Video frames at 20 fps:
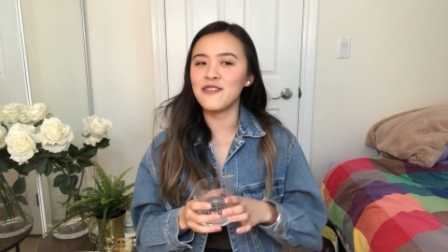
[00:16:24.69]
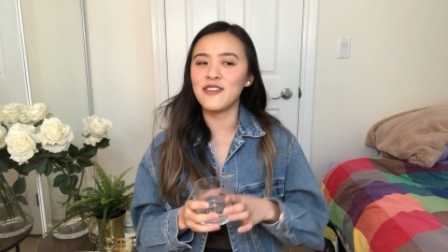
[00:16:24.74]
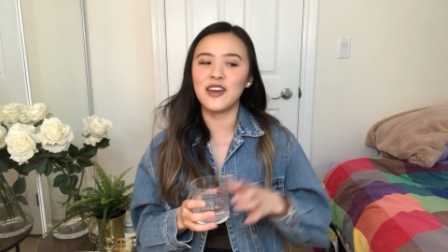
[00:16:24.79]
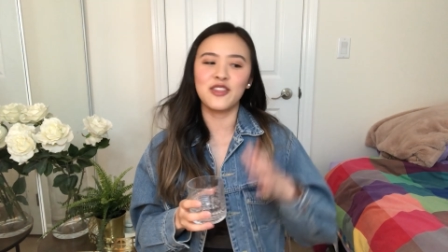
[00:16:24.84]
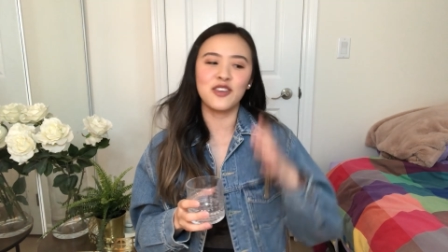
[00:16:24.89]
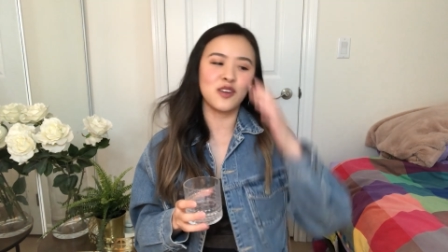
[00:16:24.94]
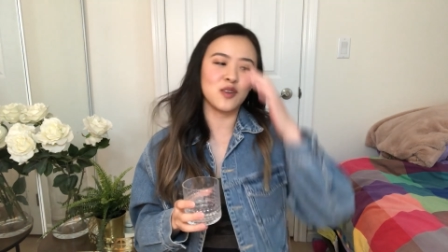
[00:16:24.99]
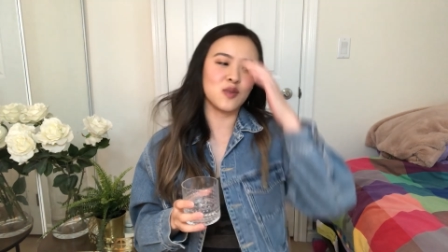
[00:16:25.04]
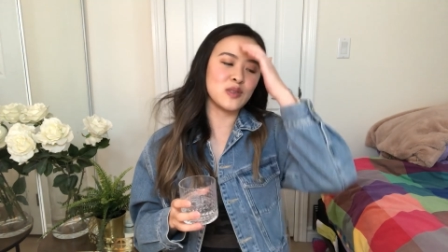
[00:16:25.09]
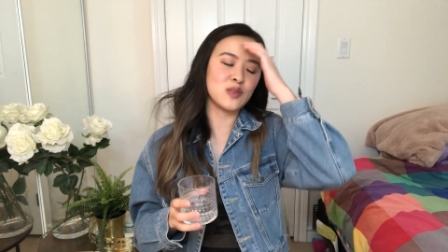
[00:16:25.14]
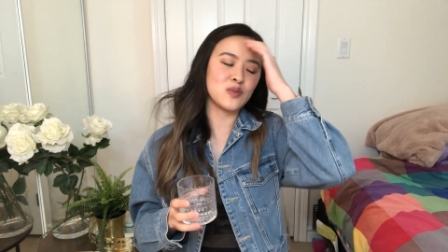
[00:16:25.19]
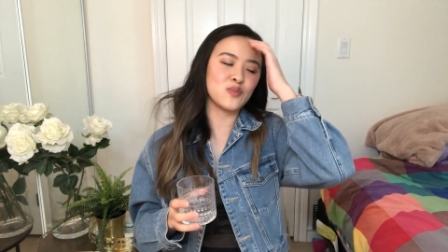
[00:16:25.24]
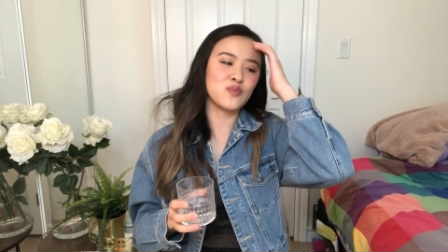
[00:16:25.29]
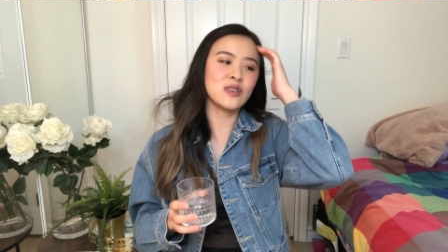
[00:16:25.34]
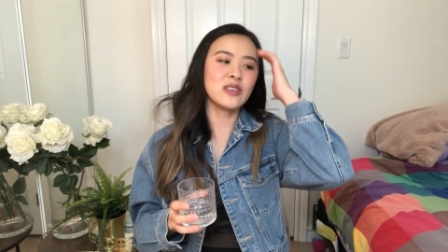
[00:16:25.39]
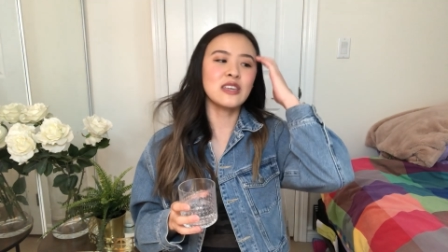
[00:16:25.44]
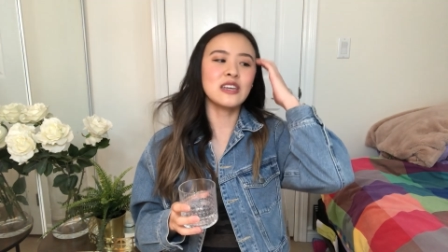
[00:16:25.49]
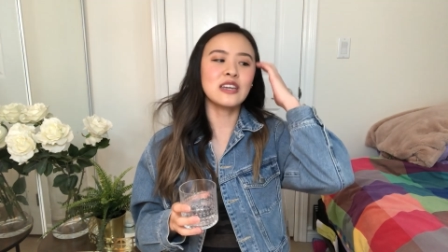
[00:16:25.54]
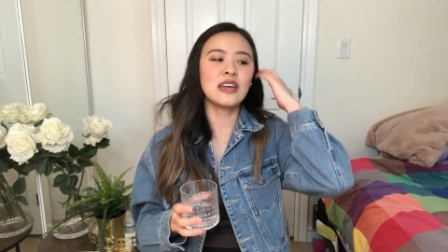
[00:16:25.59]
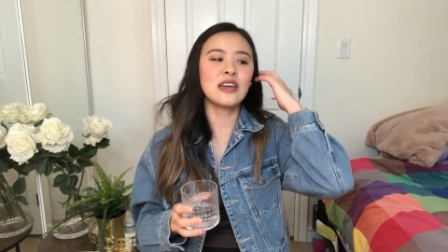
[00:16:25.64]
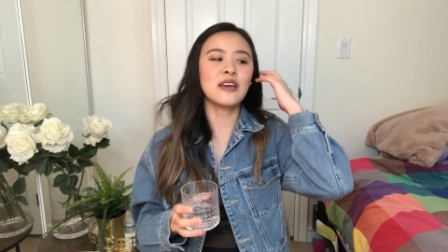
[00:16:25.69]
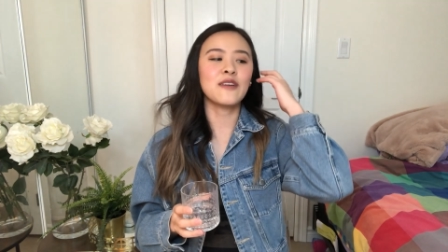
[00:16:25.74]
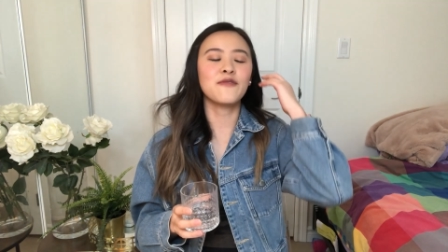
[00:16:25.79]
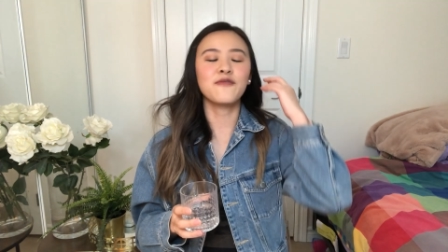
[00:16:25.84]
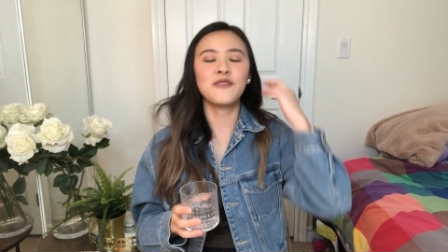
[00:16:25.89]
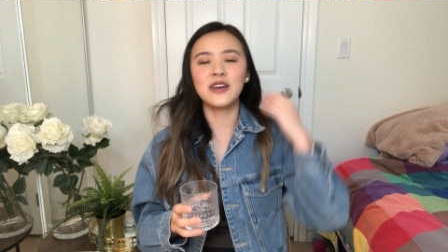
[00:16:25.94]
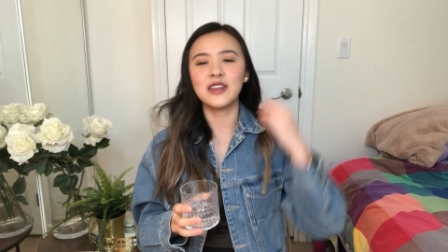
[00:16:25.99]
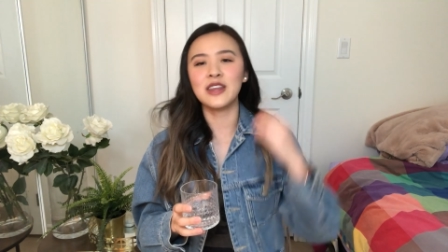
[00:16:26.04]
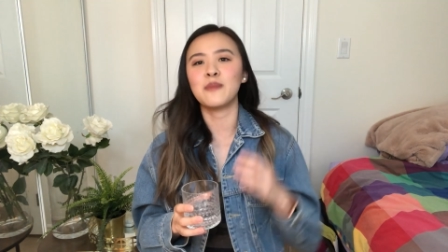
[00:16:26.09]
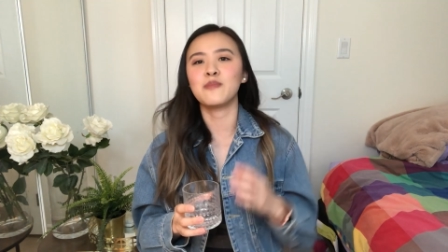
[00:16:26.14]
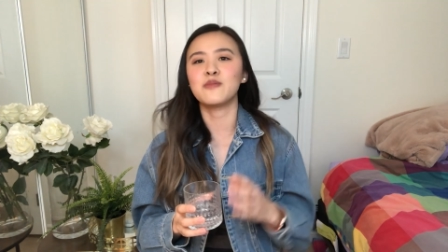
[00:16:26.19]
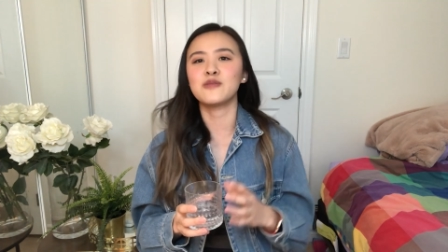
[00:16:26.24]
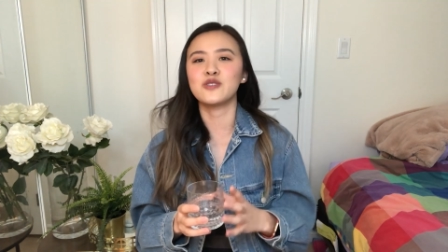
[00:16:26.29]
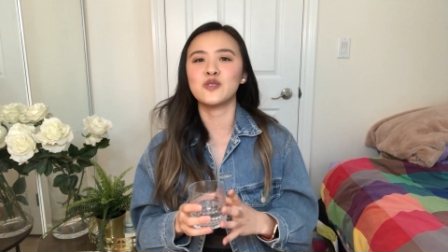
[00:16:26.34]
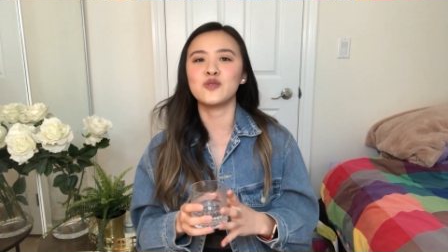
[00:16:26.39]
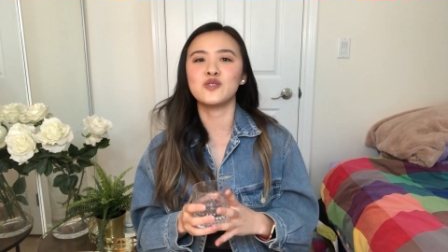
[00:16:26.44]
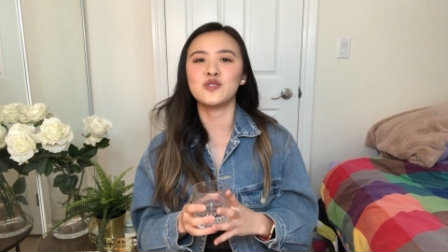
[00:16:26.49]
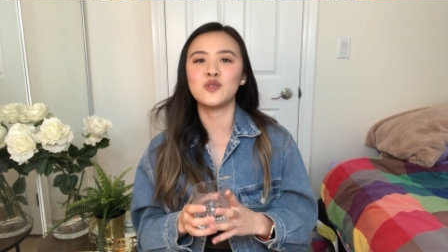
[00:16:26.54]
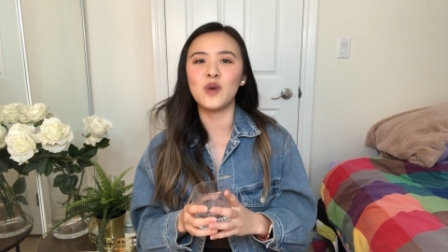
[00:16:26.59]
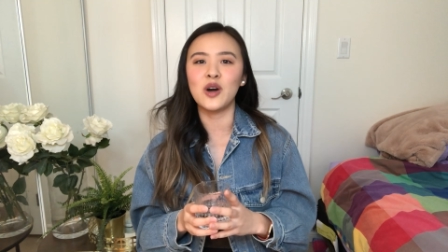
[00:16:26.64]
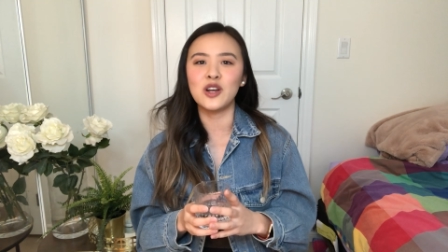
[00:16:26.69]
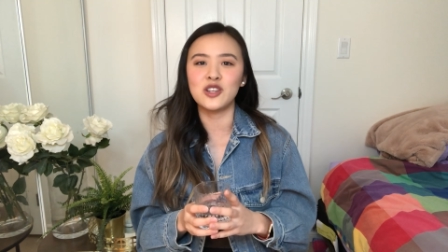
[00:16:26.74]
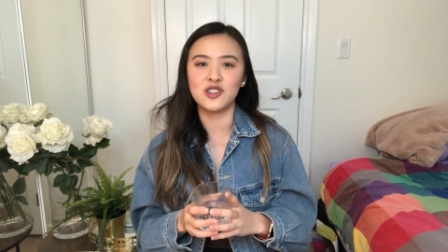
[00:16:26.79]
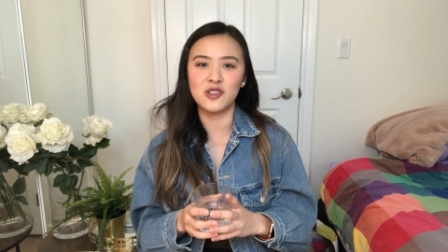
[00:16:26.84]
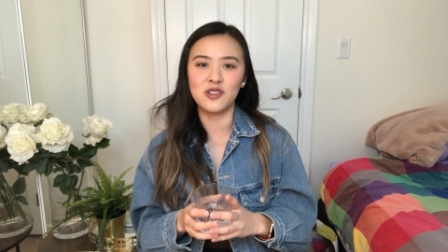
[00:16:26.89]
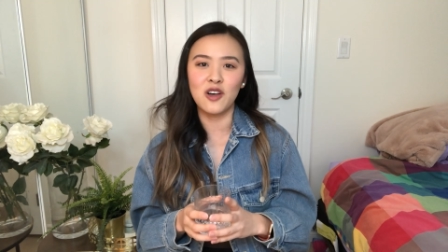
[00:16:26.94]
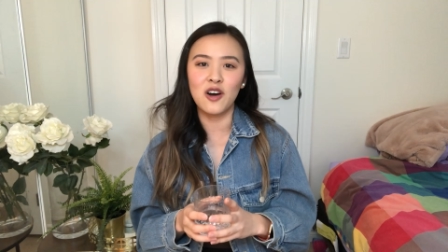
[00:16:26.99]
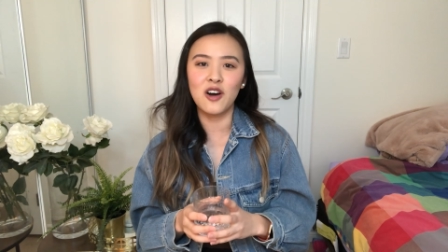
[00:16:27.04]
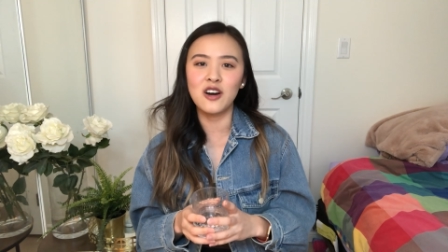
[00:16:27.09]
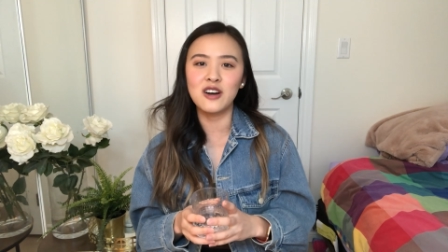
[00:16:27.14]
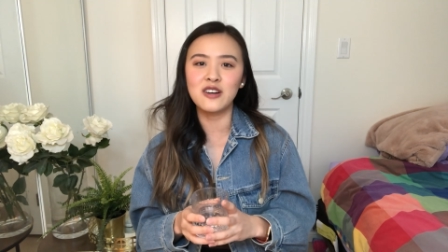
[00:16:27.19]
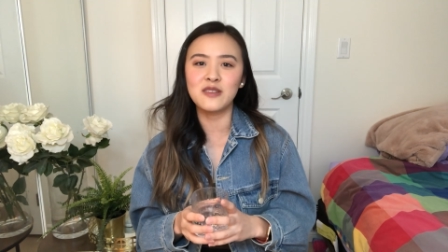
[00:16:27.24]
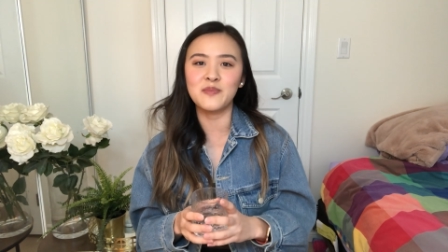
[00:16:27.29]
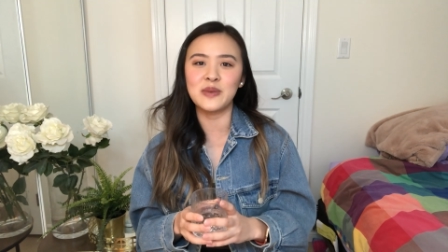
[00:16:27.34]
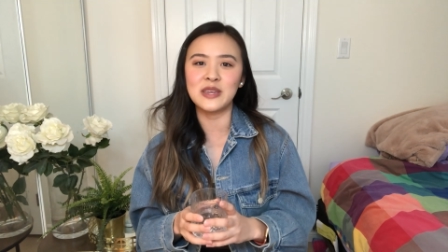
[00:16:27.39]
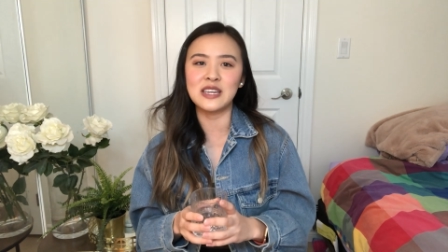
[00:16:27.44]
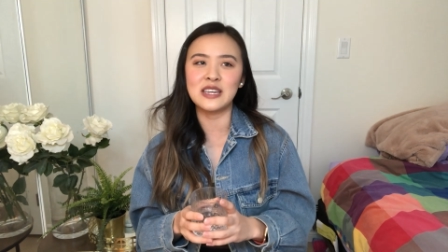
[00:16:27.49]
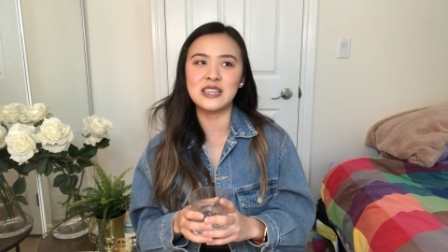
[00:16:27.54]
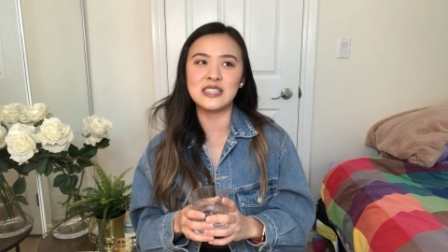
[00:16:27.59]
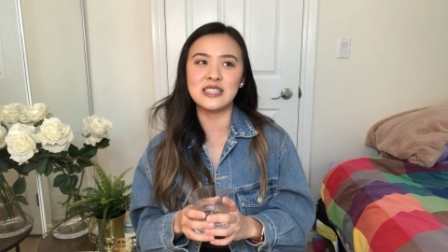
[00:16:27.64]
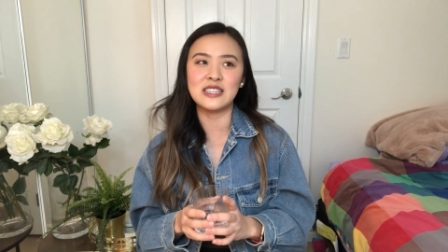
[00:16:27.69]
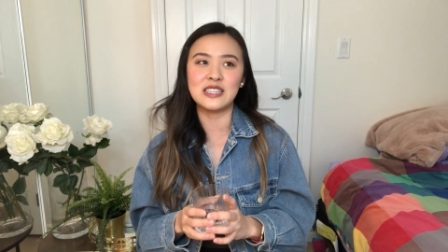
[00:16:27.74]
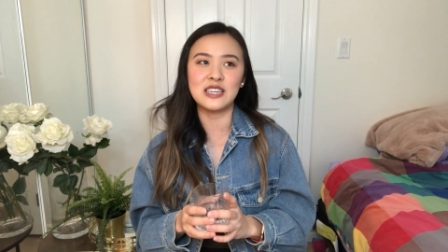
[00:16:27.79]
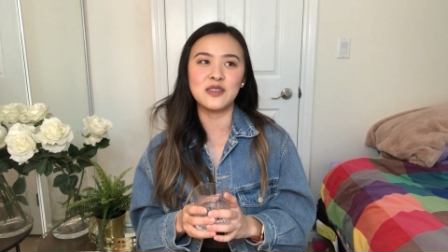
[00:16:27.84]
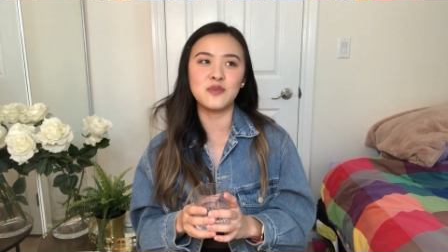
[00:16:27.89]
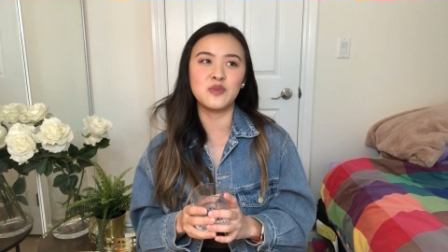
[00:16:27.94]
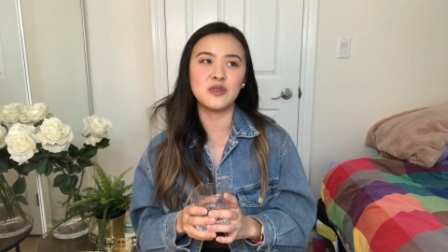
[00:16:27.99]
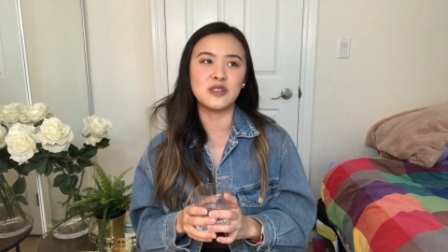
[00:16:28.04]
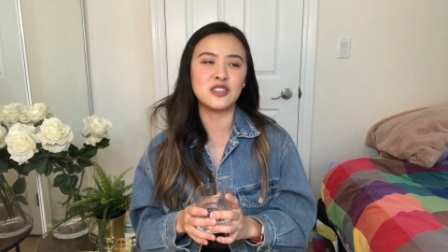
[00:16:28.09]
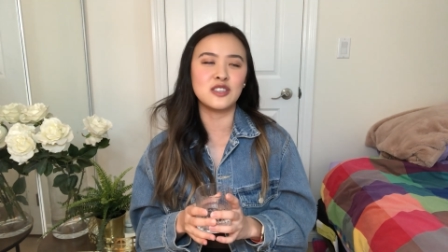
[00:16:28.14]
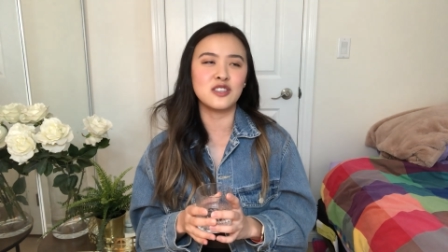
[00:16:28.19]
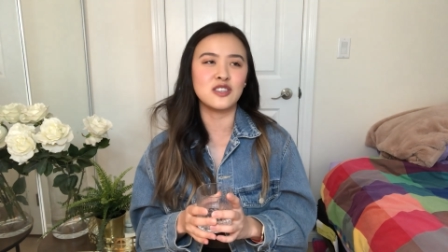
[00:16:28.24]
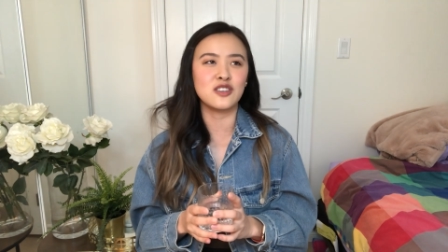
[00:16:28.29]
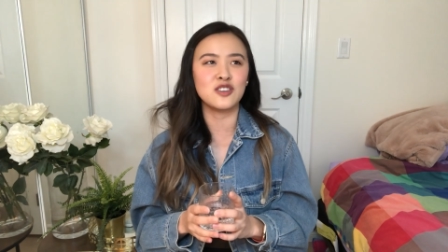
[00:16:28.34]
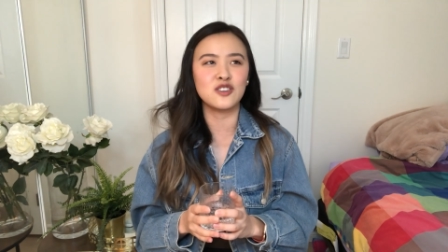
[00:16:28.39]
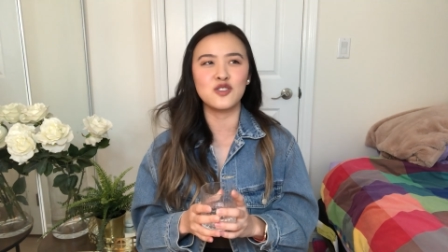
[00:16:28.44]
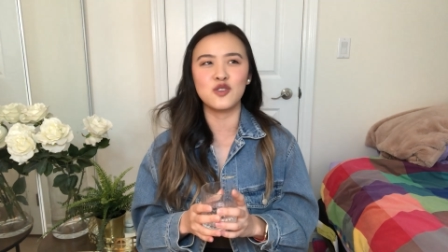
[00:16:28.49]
I thought it was a really fun episode to watch along because Dee was,